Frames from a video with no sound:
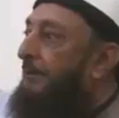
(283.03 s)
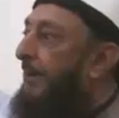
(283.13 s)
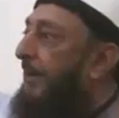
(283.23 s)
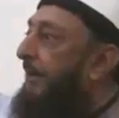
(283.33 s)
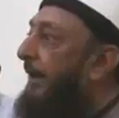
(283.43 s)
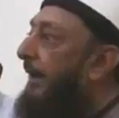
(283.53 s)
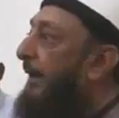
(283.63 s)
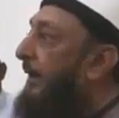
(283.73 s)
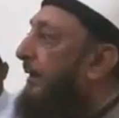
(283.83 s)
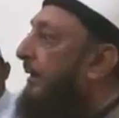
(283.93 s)
The 10
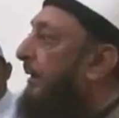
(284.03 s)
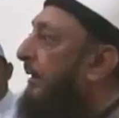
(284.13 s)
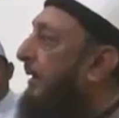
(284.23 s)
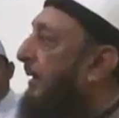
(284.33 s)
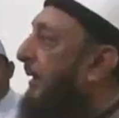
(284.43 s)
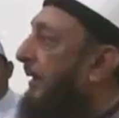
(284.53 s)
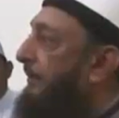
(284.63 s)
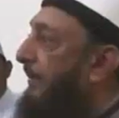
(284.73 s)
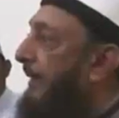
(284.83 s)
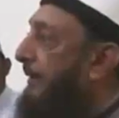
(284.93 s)
are,
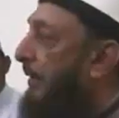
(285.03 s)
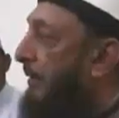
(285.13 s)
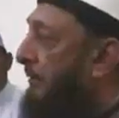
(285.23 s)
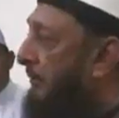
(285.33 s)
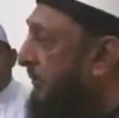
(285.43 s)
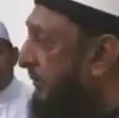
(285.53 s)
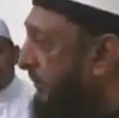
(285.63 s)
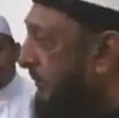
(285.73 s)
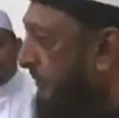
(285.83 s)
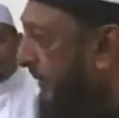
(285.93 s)
and by now you
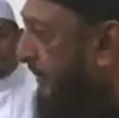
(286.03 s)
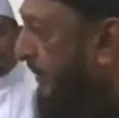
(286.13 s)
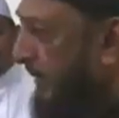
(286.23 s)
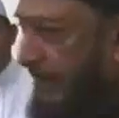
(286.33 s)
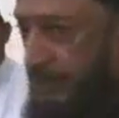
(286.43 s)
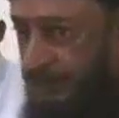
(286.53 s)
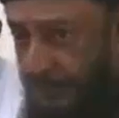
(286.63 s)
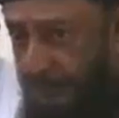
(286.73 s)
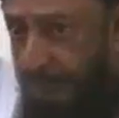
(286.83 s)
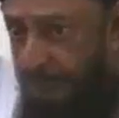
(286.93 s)
should have memorized
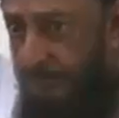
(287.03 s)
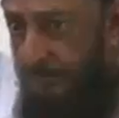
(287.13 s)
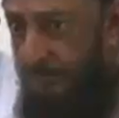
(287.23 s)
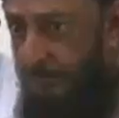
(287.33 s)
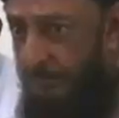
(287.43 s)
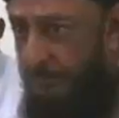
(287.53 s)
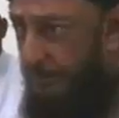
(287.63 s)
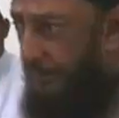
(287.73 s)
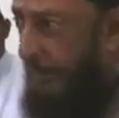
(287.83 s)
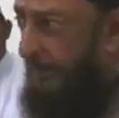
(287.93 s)
them,
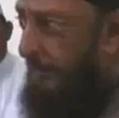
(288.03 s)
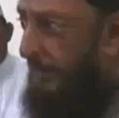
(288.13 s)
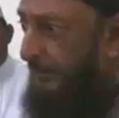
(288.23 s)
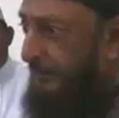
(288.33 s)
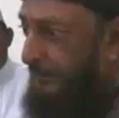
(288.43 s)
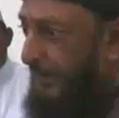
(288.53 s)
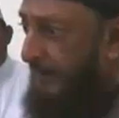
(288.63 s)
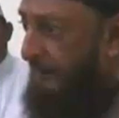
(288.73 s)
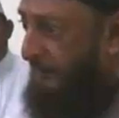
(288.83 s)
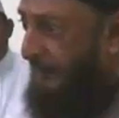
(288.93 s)
but I don't have the
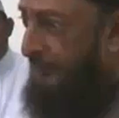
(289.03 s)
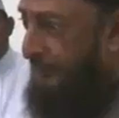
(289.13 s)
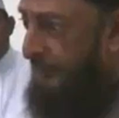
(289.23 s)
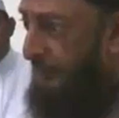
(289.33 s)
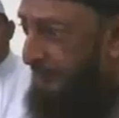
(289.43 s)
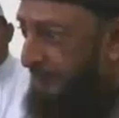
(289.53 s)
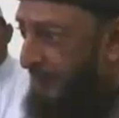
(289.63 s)
time to test you.